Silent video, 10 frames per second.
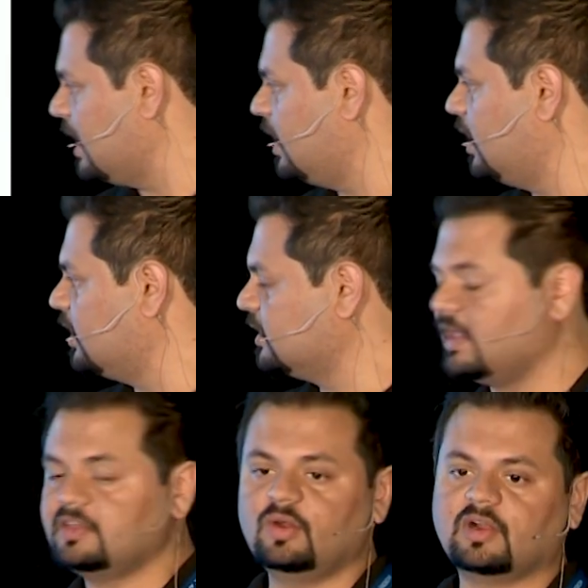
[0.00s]

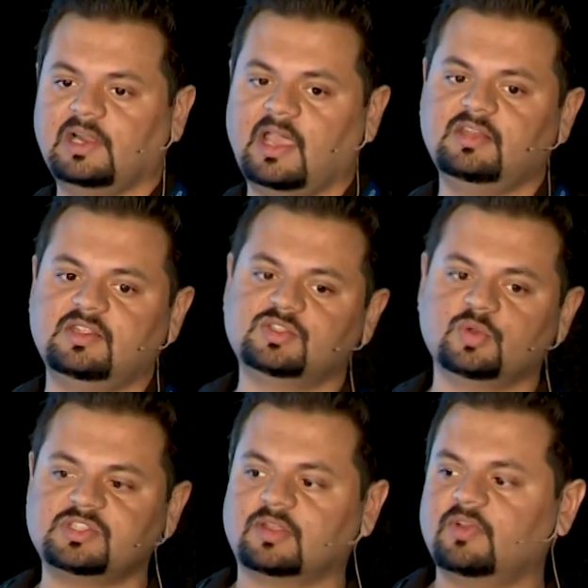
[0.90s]
that your client is
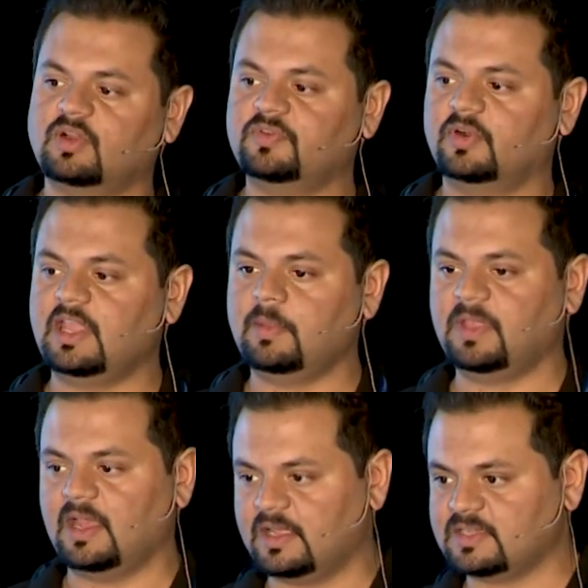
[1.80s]
using one of your
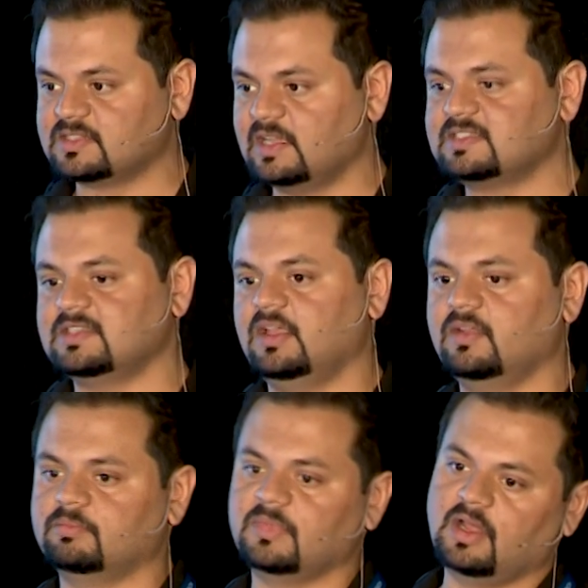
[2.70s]
APIs. Let's
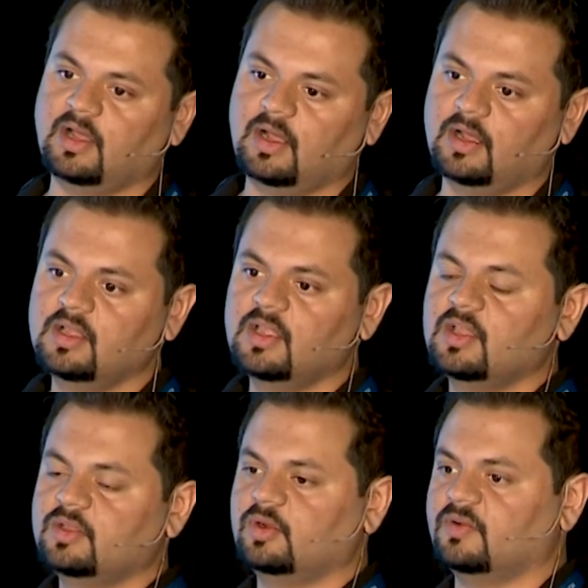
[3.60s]
say
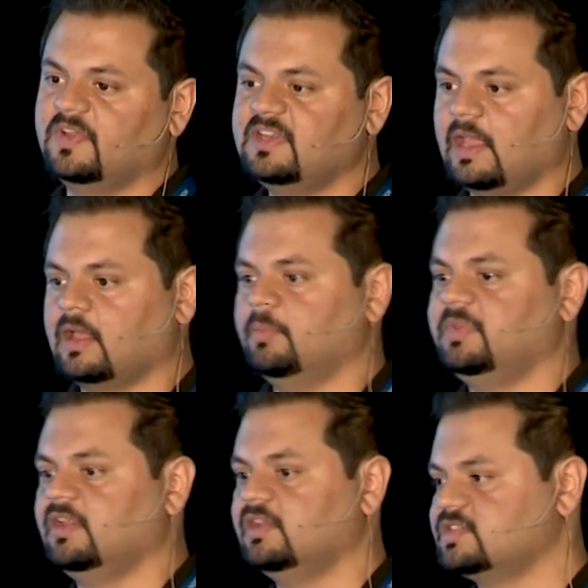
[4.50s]
you're a fintech
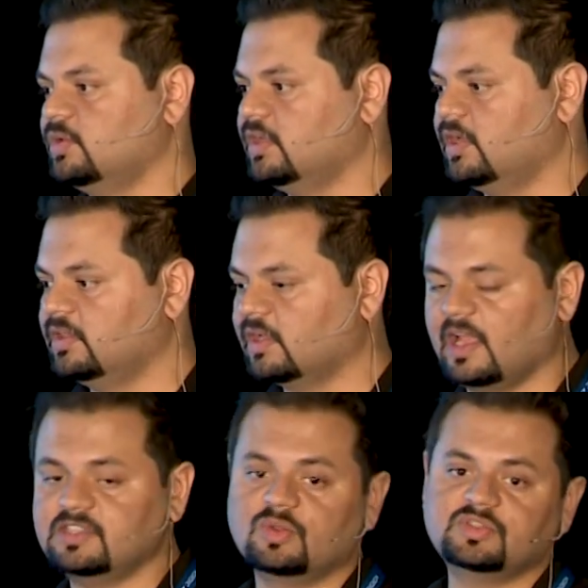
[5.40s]
company and the
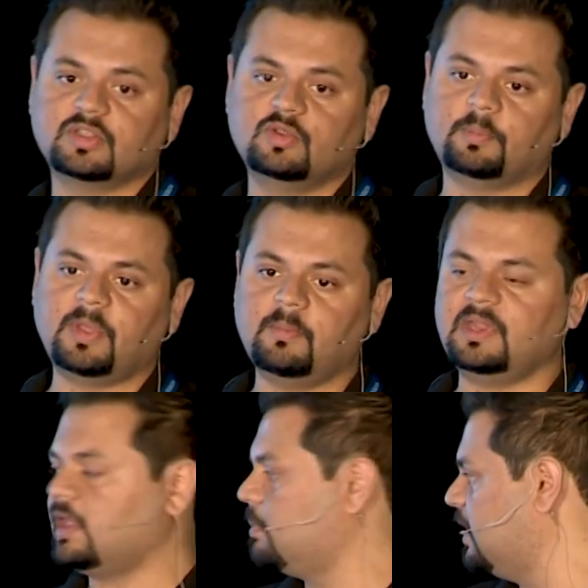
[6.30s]
client's using your
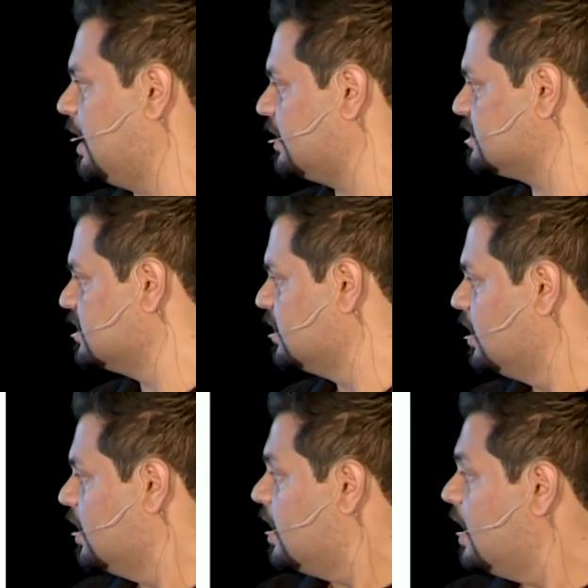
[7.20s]
payment APIs.
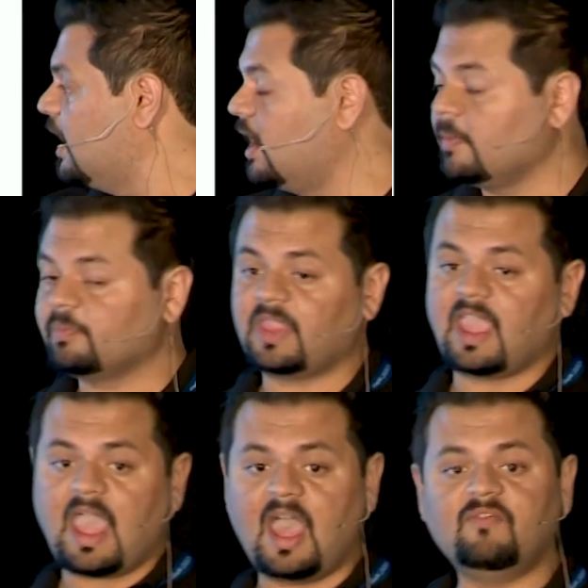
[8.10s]

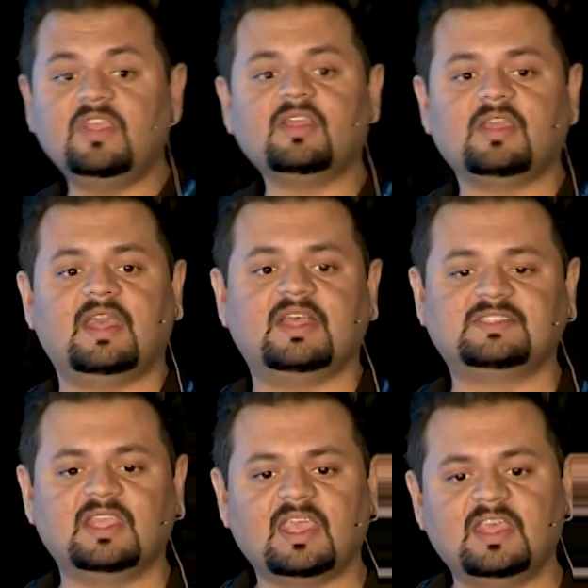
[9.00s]
Having
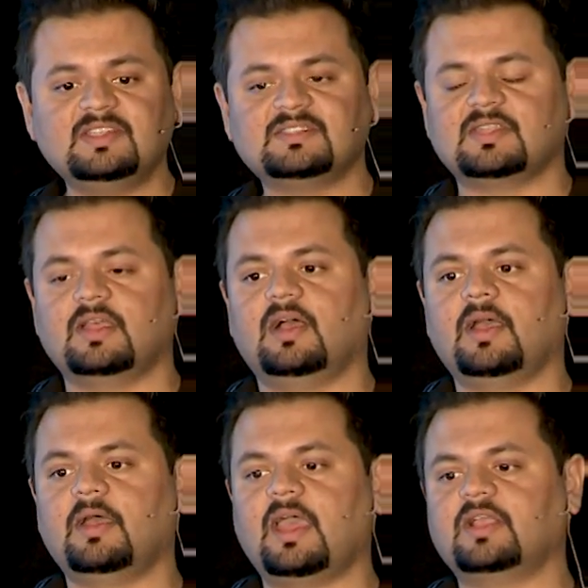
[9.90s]
SDKs
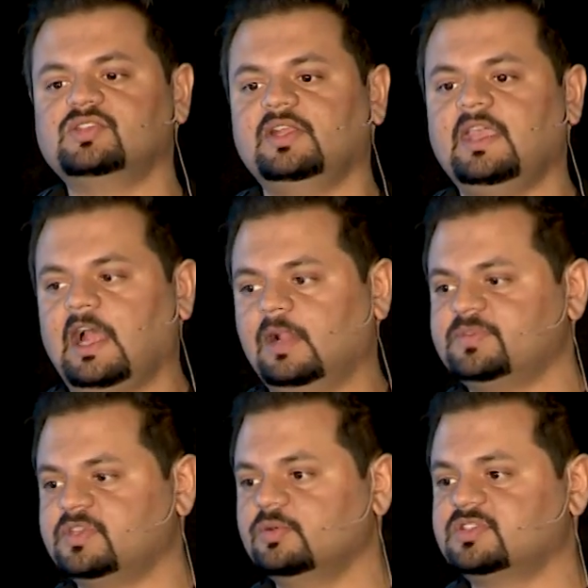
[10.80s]
actually
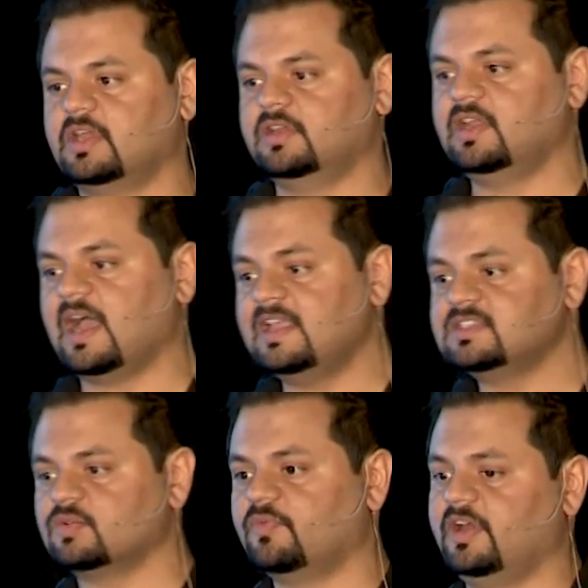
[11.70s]
helps you
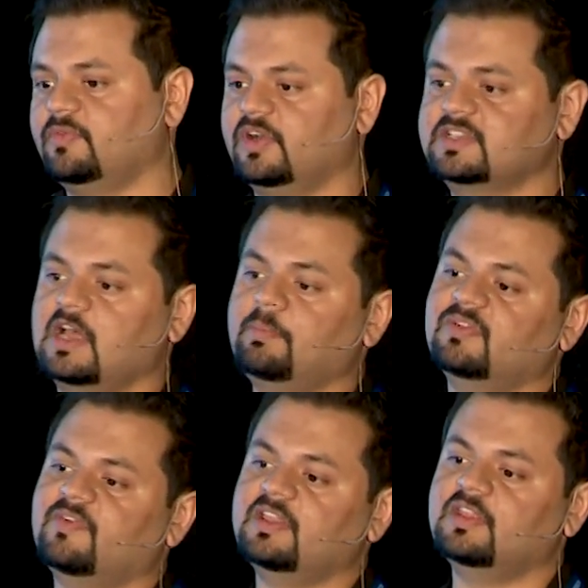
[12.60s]
standardize. So for
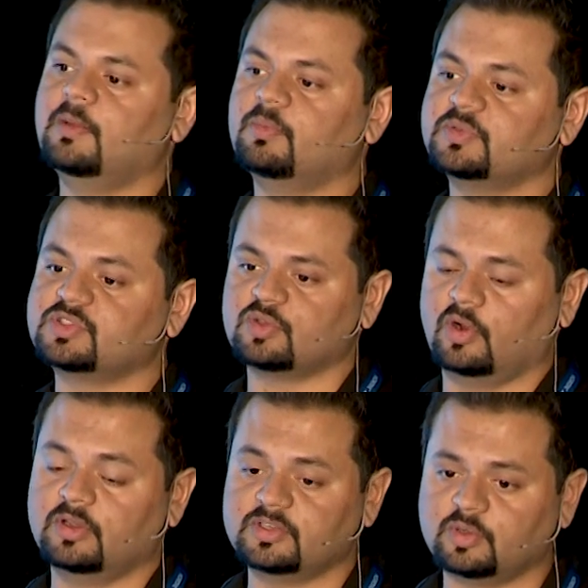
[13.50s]
example, when they
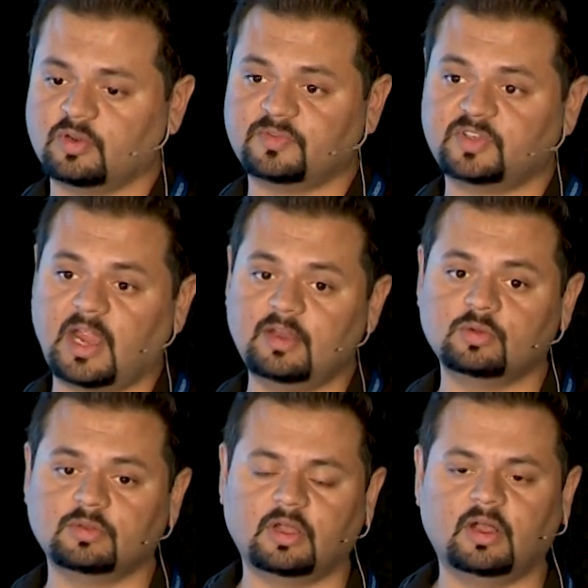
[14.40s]
sort of try
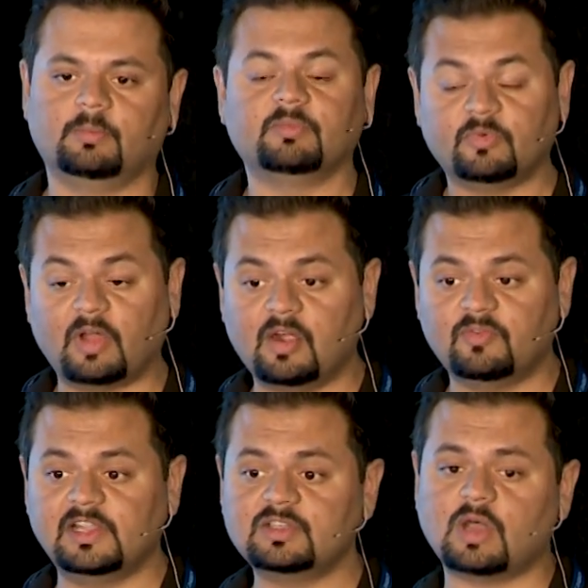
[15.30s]
to, are
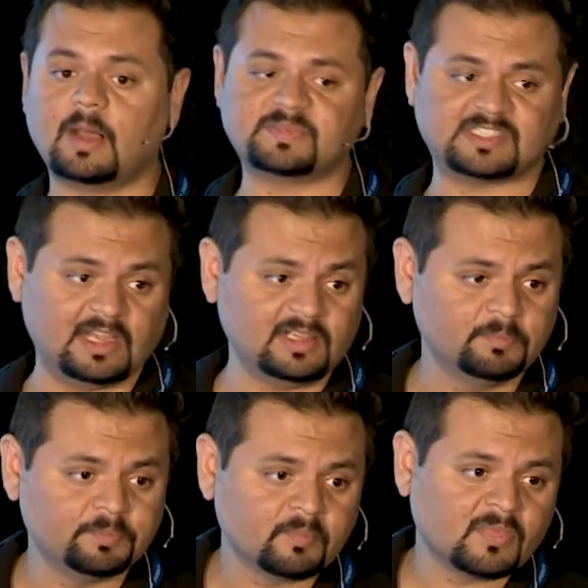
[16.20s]
willing to upsell
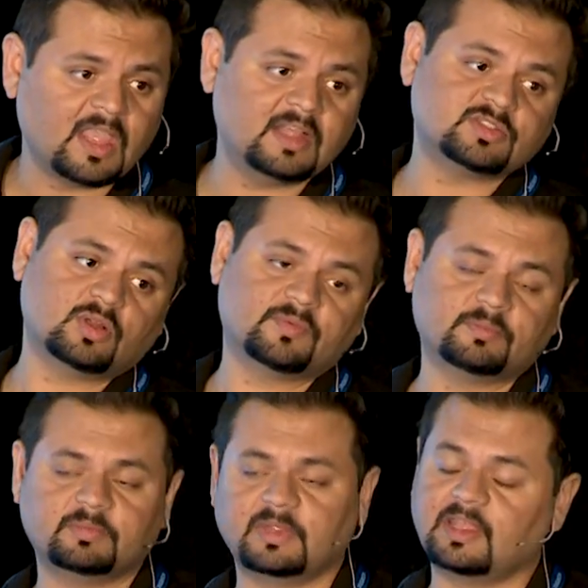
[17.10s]
and sort of
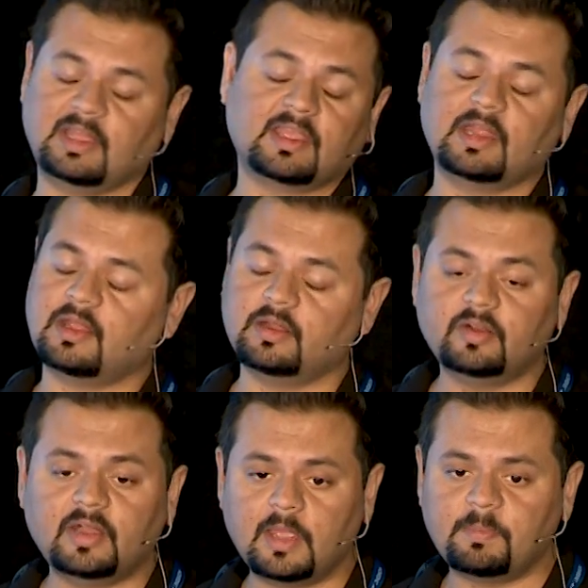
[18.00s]
get
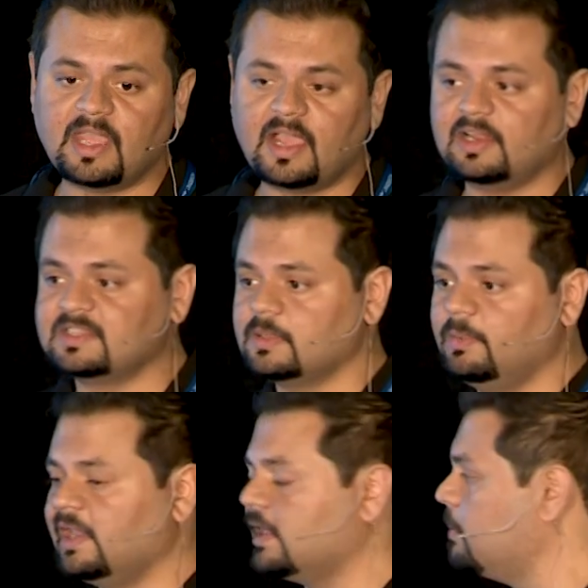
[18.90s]
another API, let's say
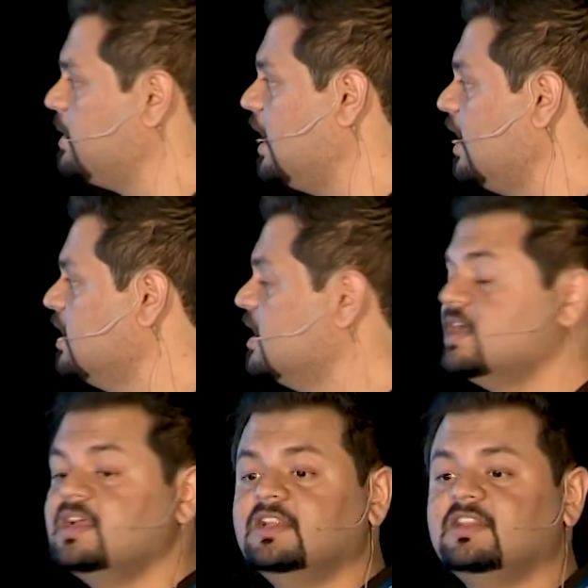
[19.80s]
billing API,
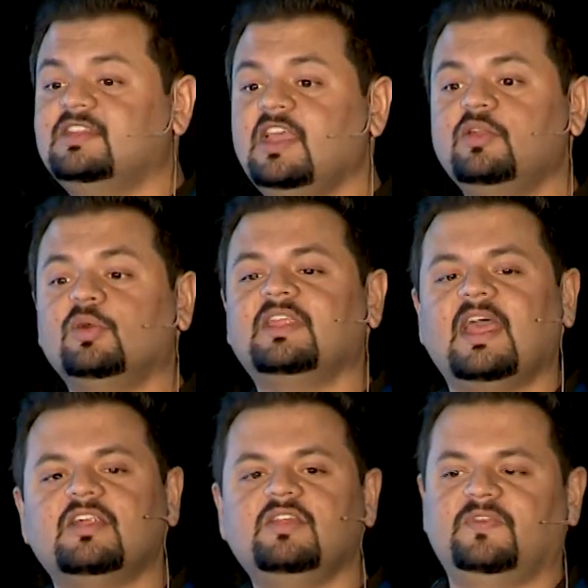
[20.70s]
they don't
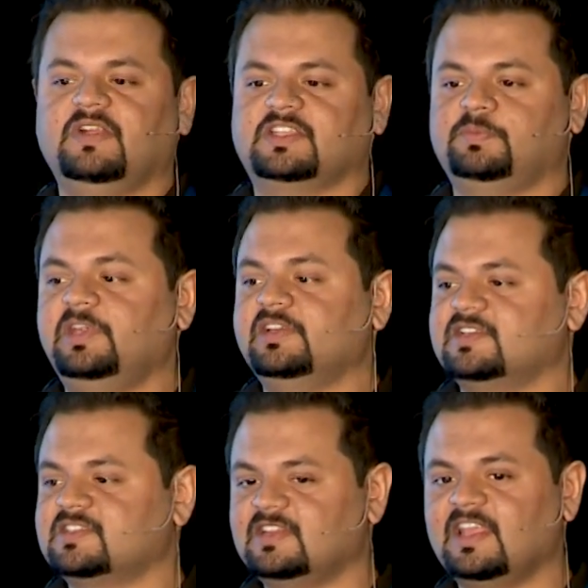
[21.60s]
get a different
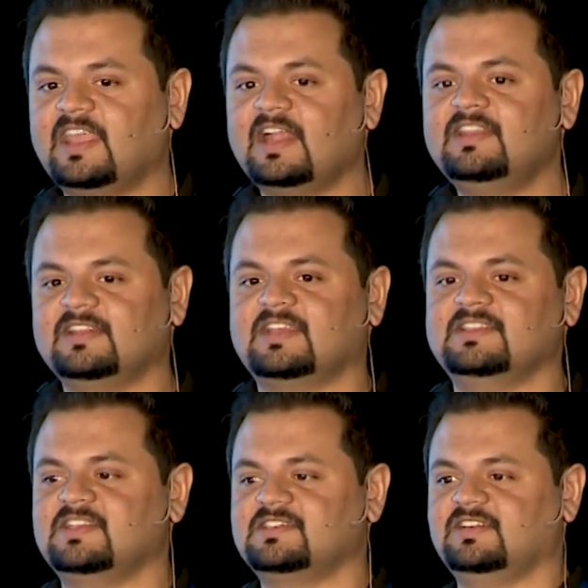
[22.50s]
experience. They get that
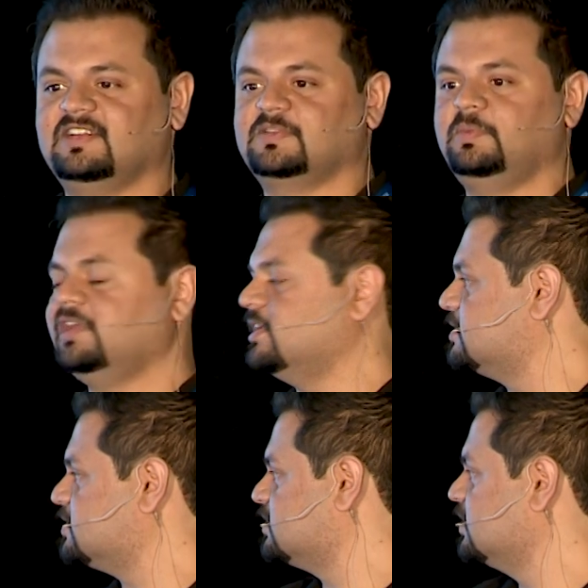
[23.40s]
consistent
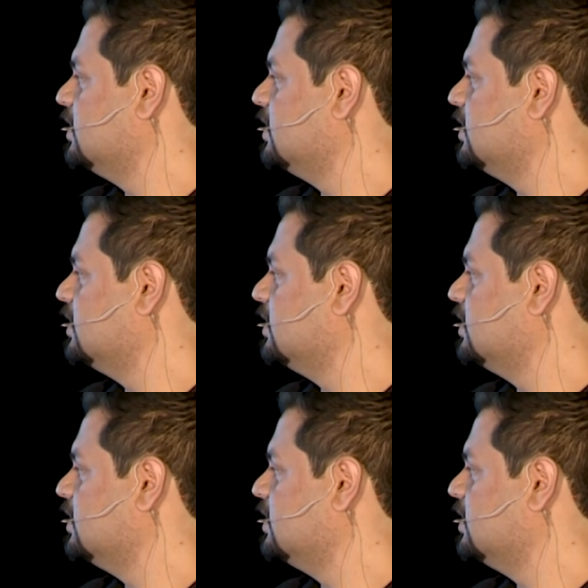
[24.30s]
experience.